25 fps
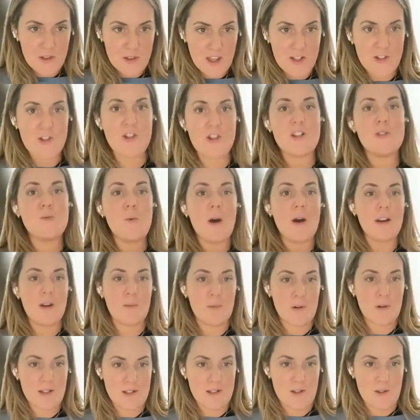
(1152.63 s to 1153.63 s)
They just want a
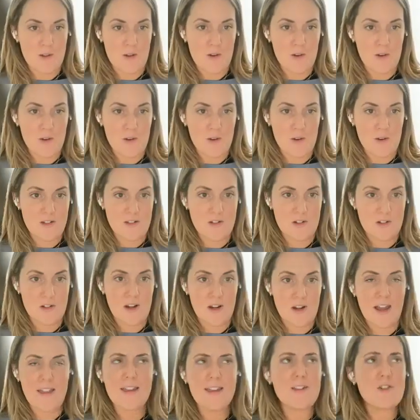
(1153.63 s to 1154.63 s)
present yoga teacher.
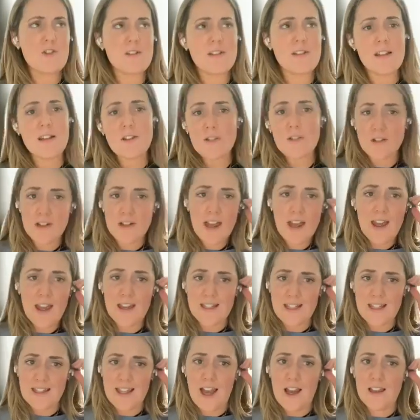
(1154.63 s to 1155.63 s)
I think just the other day I
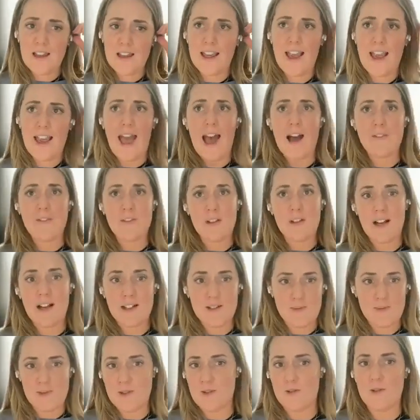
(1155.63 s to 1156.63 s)
did that. Like half the
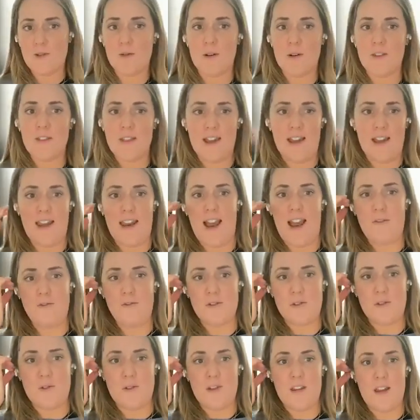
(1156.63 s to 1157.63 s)
class was doing one thing and half
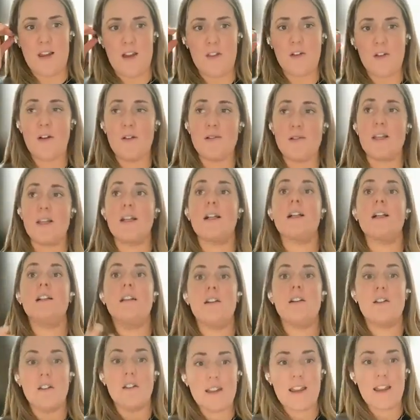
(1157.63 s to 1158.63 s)
was doing the other. And I was like,
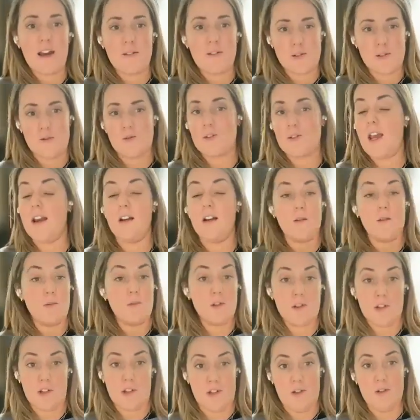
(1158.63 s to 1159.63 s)
clearly that was a
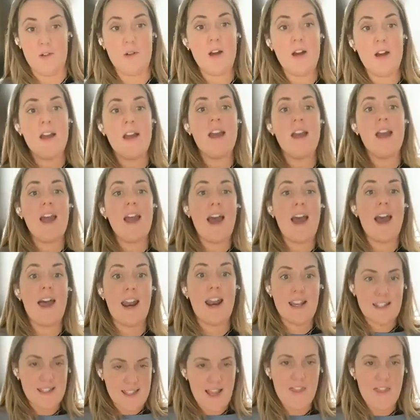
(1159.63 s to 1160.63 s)
terrible cue. And
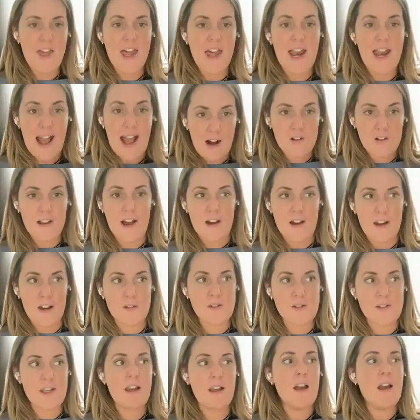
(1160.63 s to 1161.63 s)
I said that out loud. I
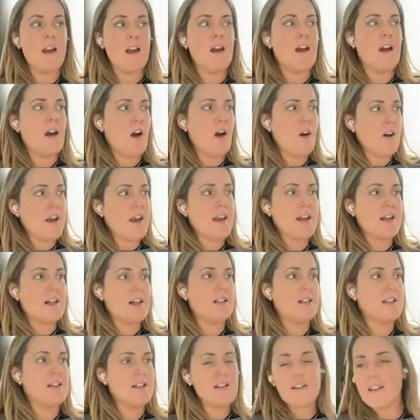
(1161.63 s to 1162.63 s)
was like, okay,
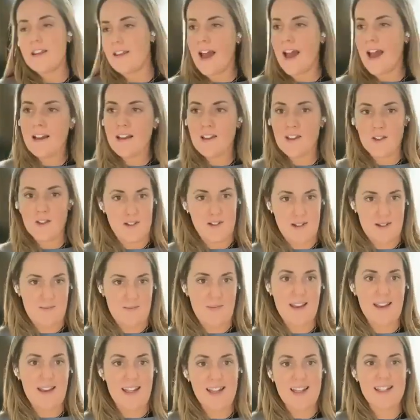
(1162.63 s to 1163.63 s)
clearly that cue didn't
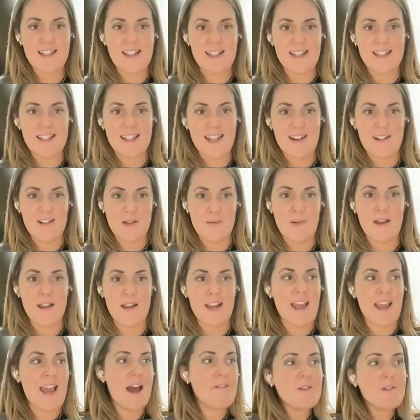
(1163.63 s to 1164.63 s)
make any sense to
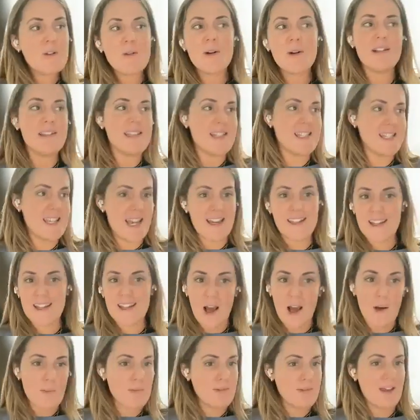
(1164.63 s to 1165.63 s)
anybody. Everyone stand
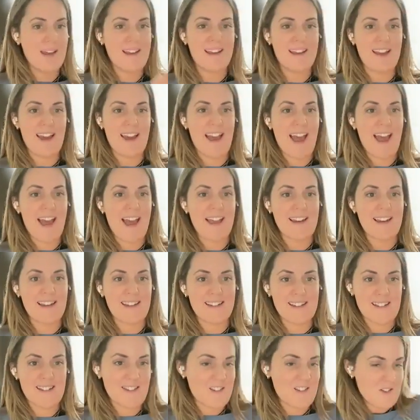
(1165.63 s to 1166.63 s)
up, like,
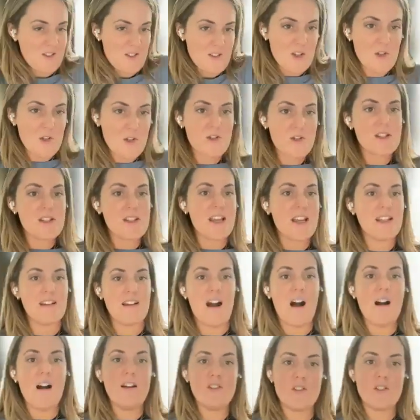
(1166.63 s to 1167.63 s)
and you just
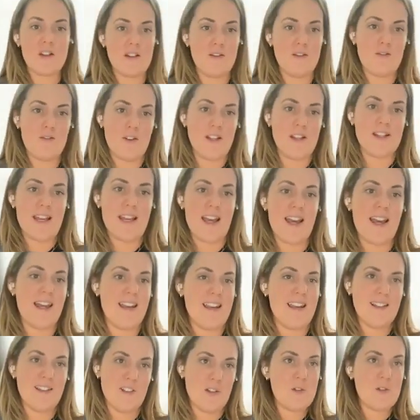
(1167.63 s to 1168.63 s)
acknowledge it and fix it.
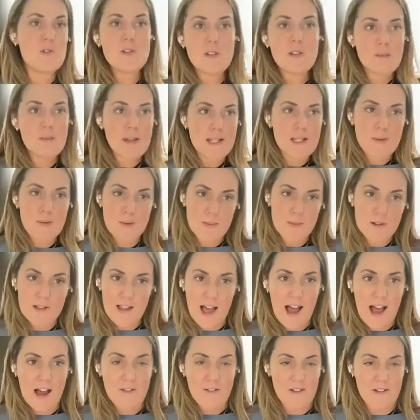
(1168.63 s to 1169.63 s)
And it usually makes people
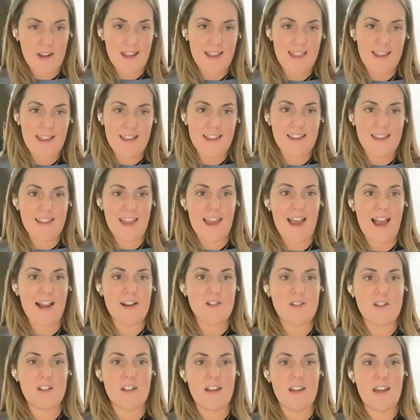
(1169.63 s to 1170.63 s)
laugh. And I think that they
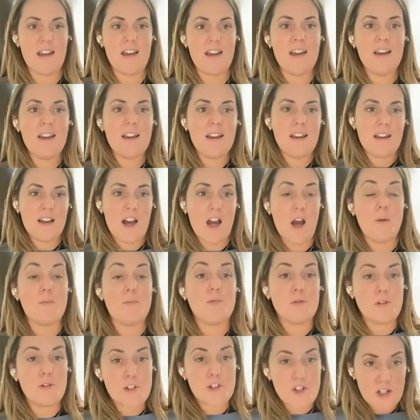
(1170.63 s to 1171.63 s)
actually
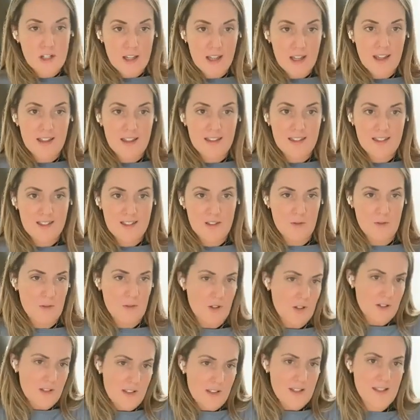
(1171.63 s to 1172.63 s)
appreciate the
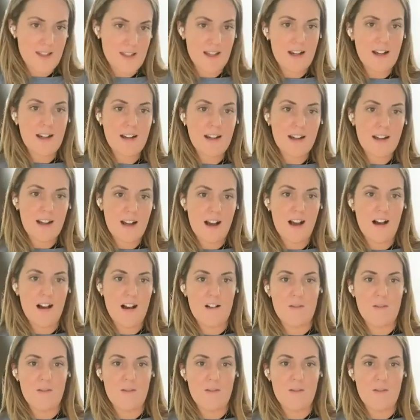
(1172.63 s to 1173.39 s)
realness there.